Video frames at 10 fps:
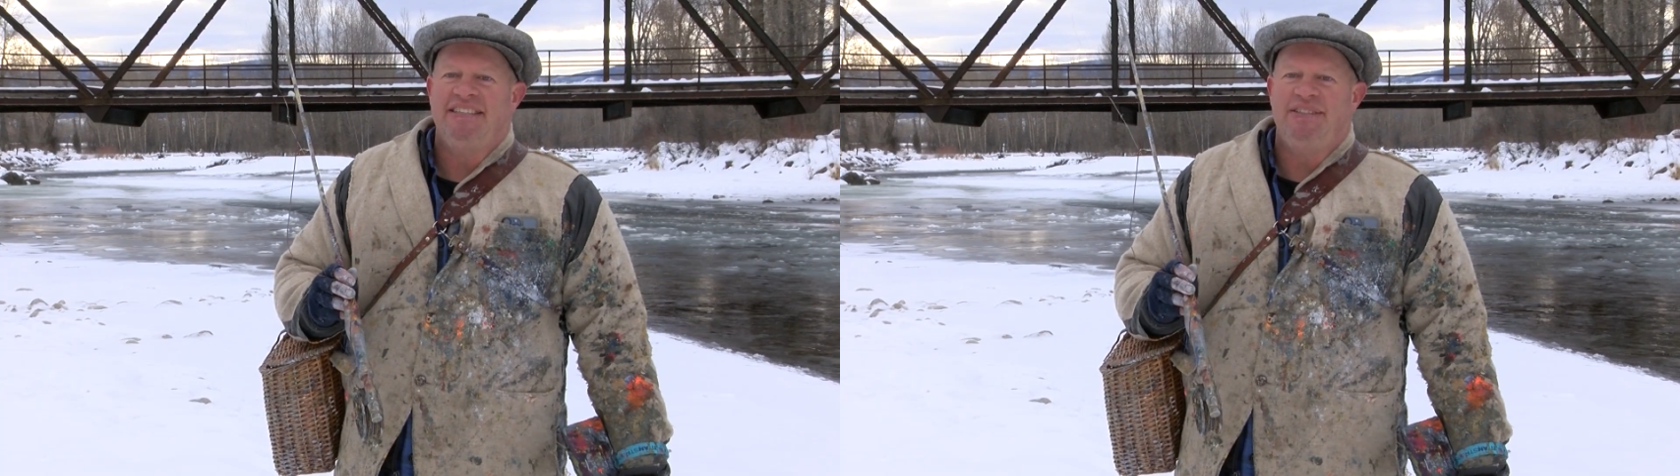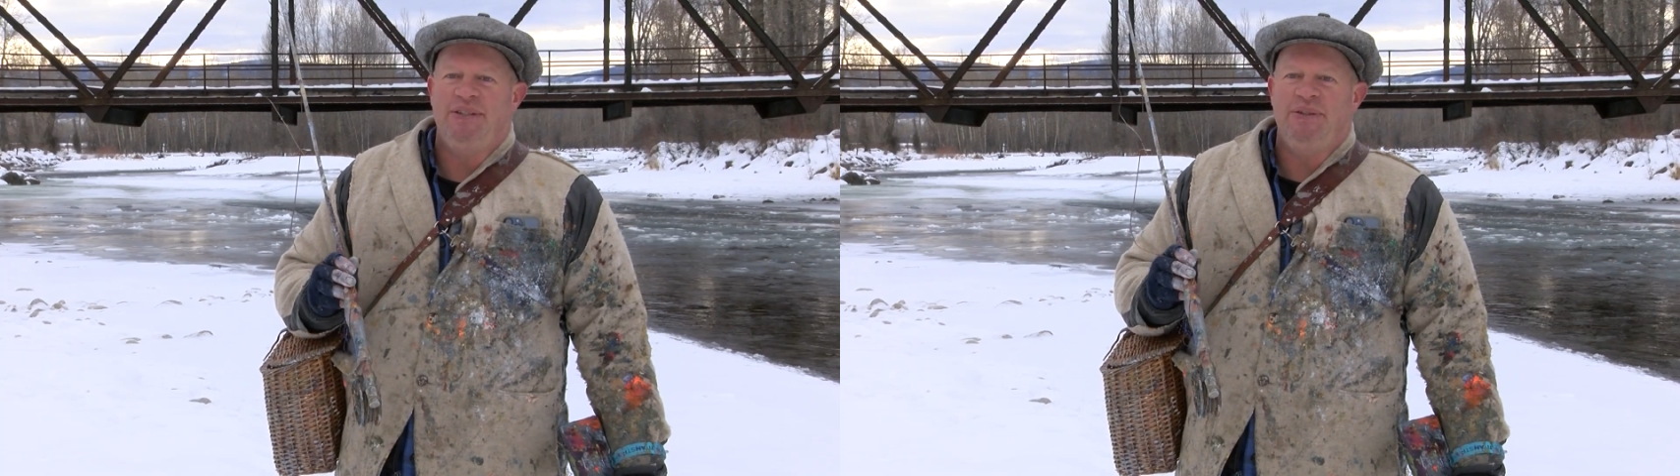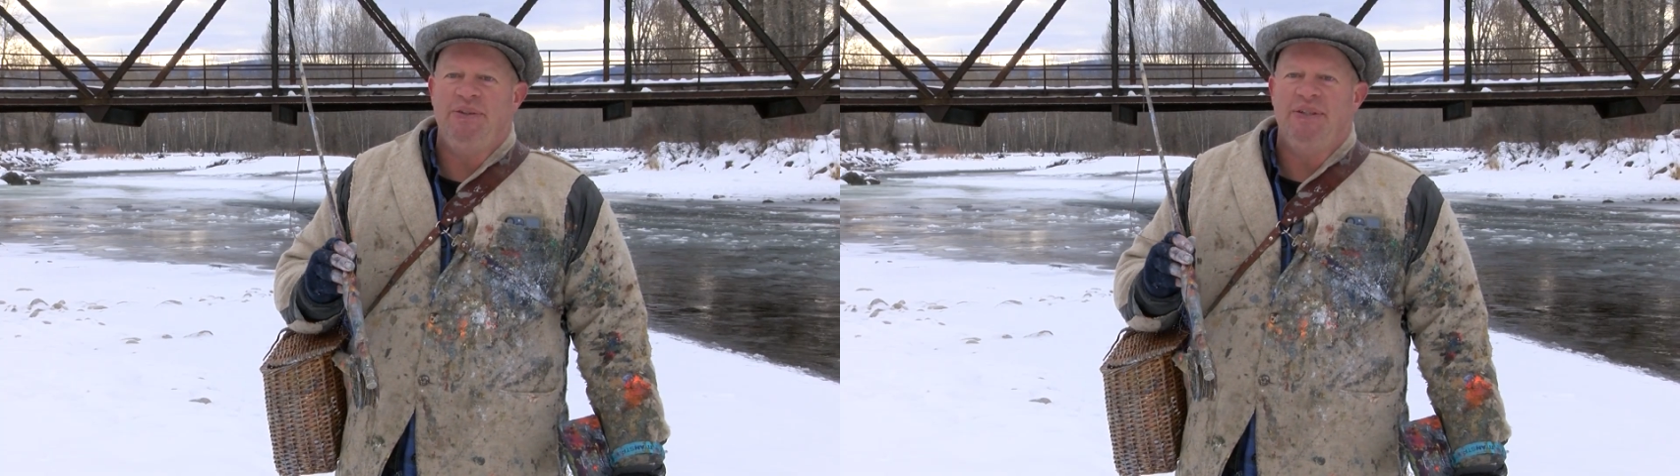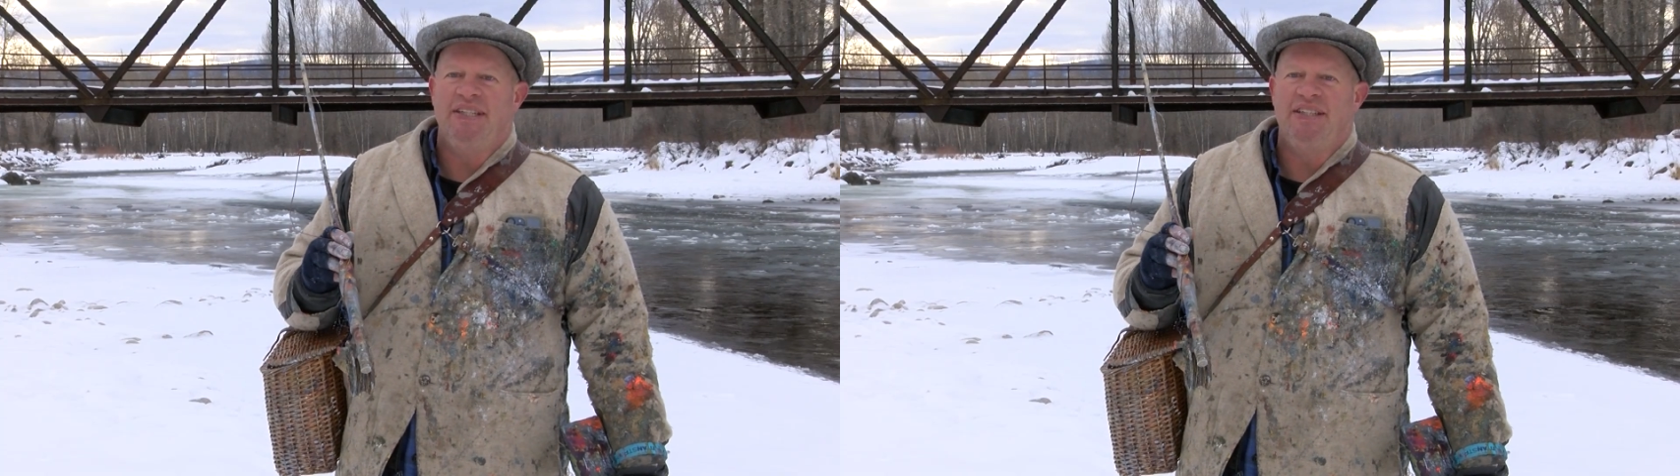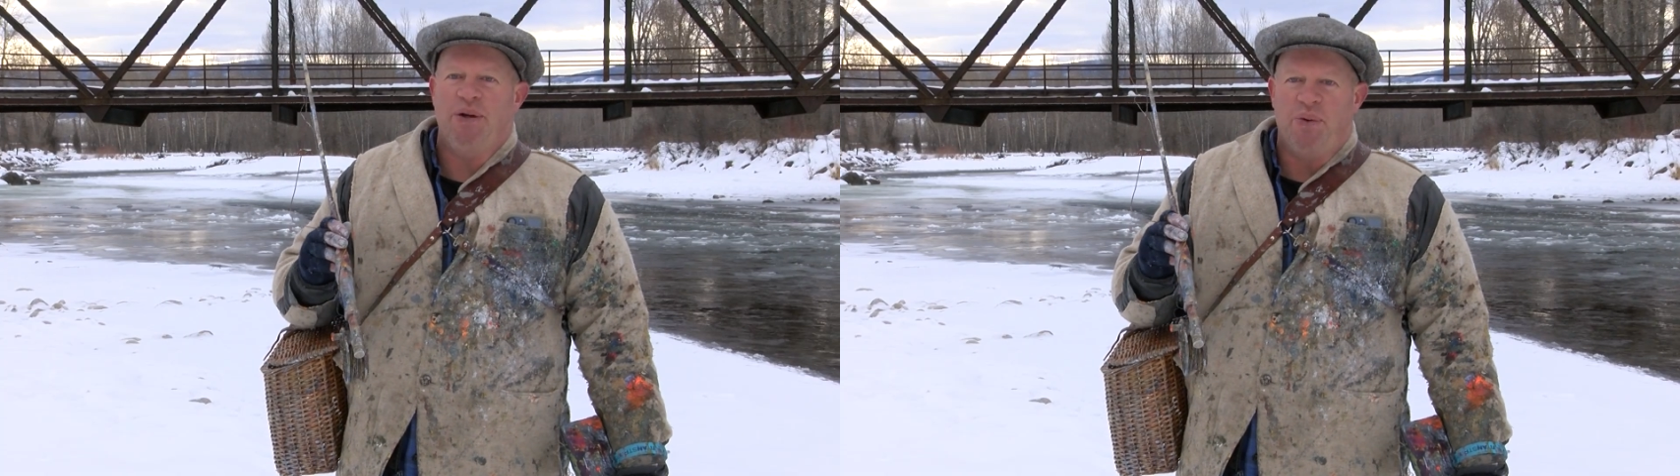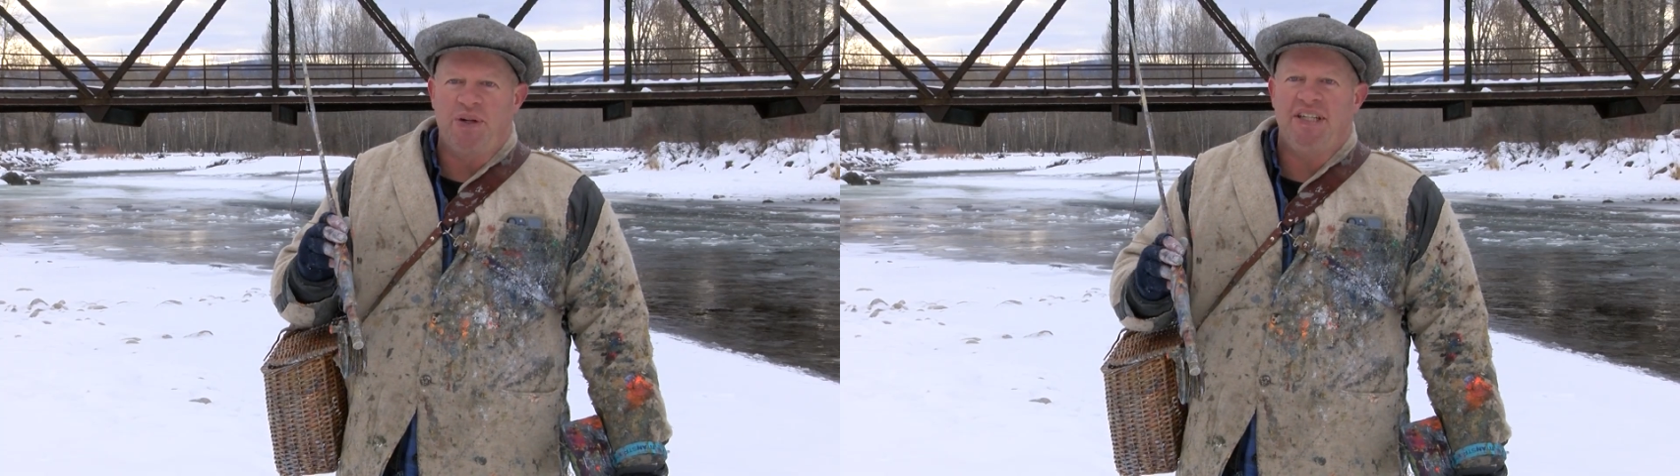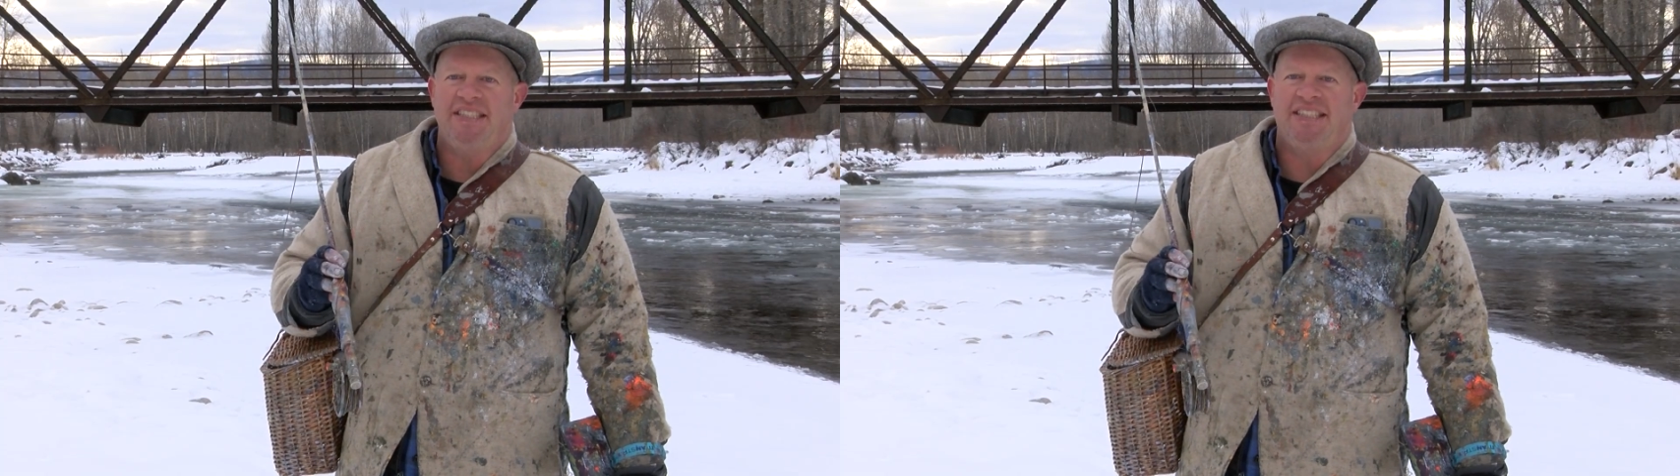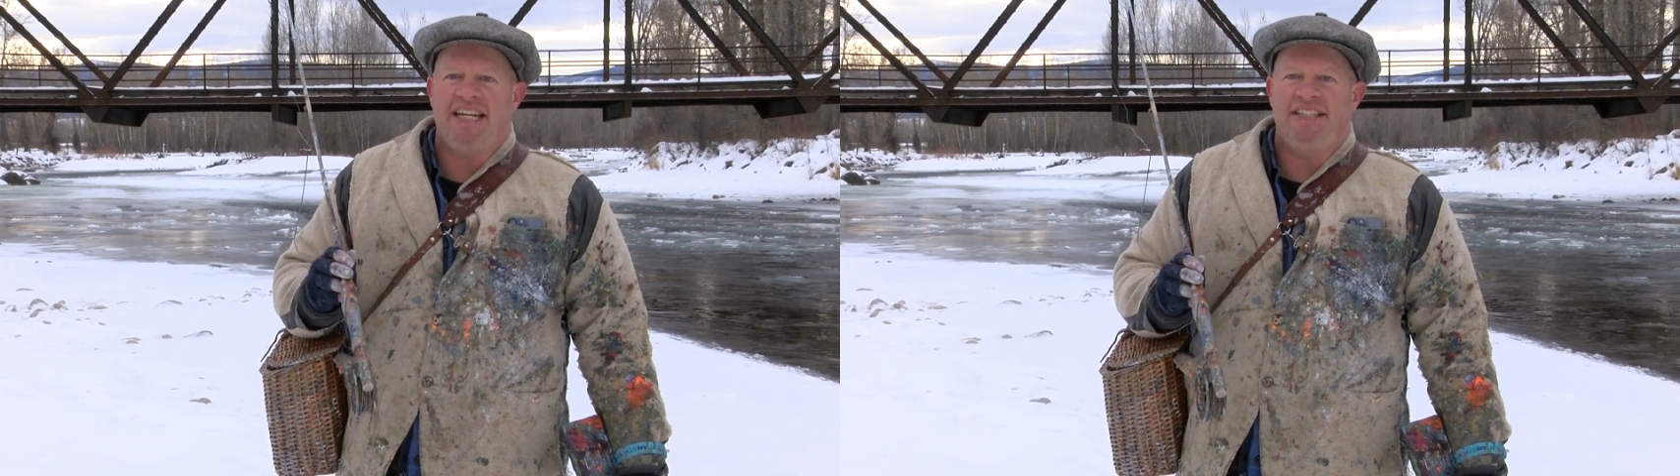to the
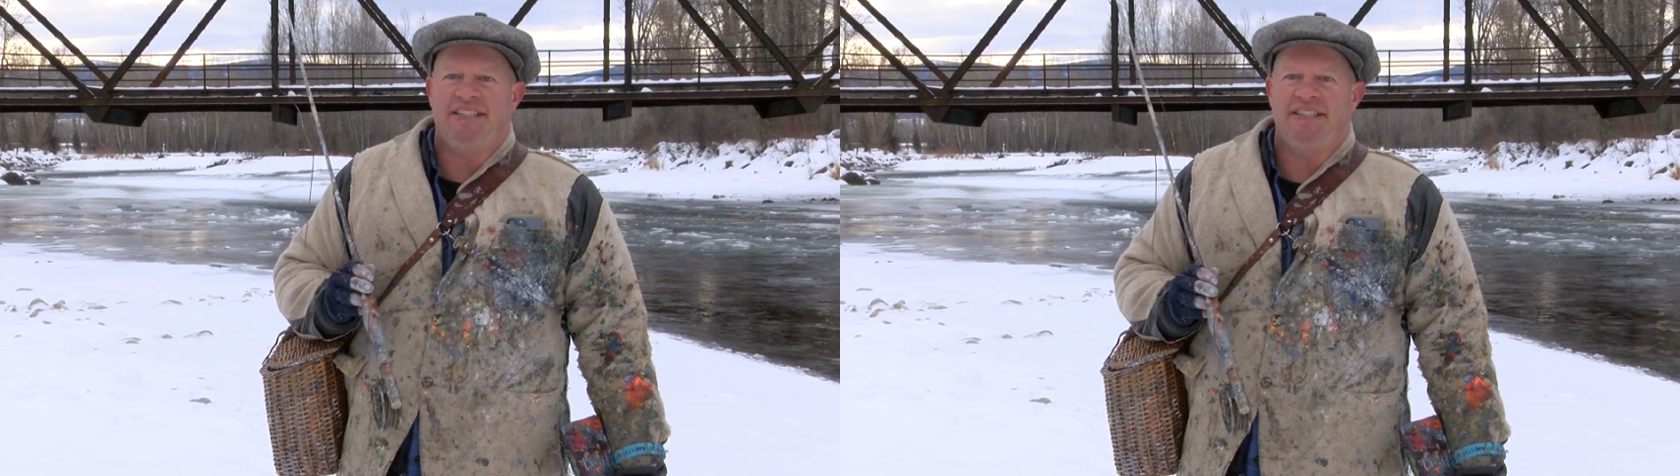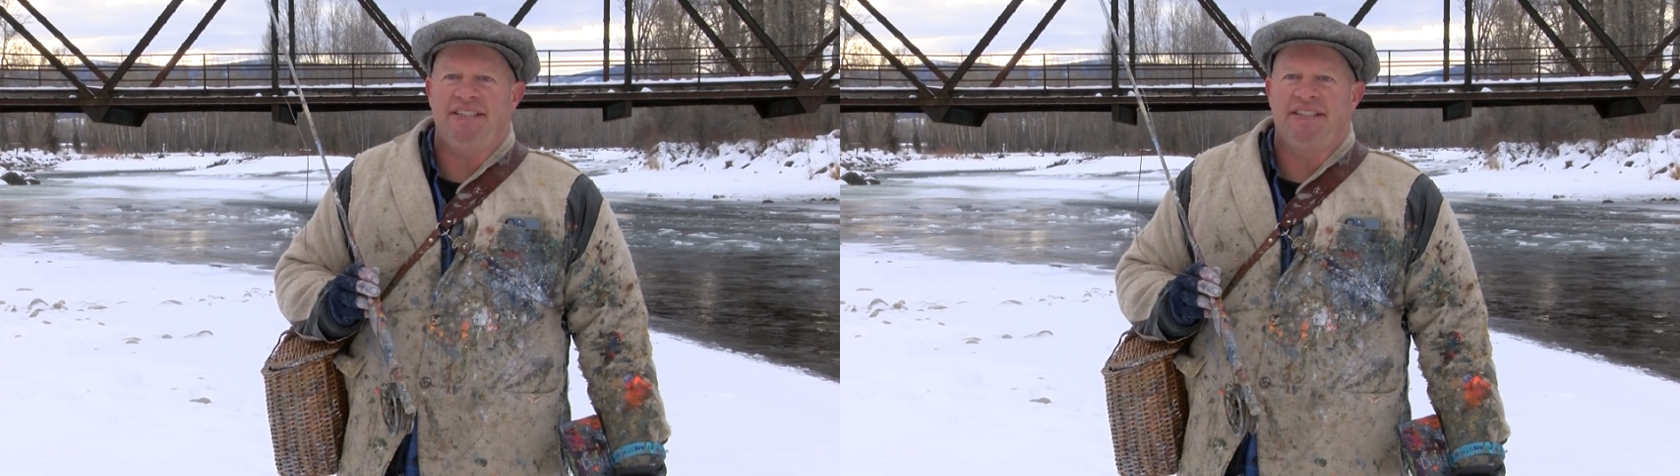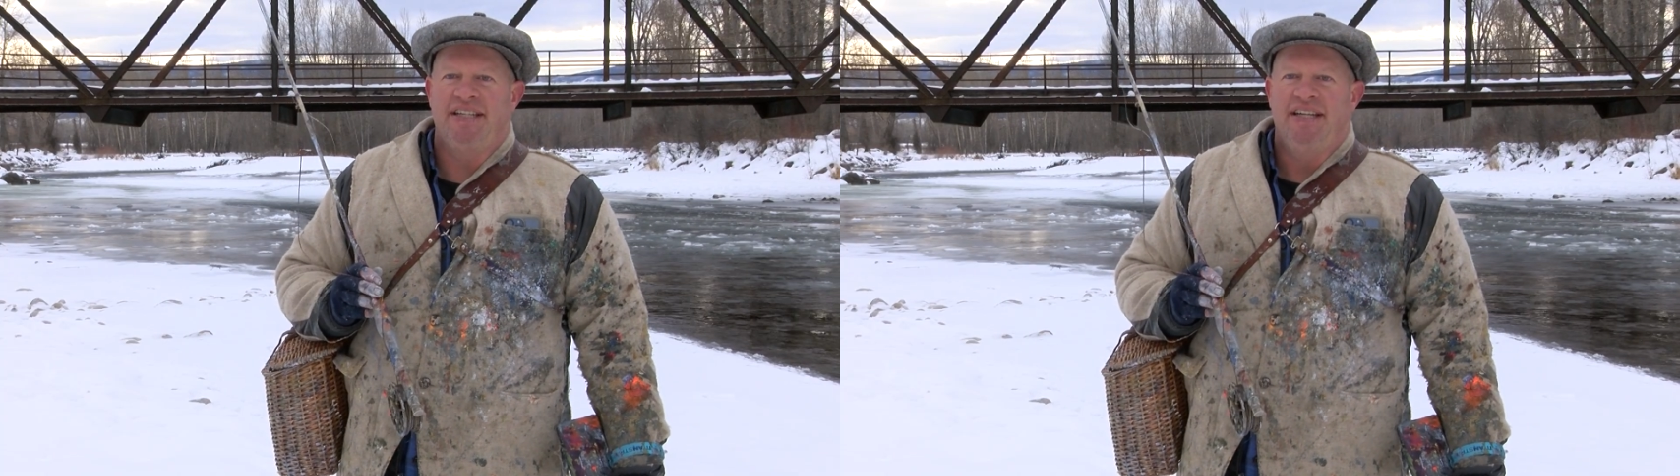organizations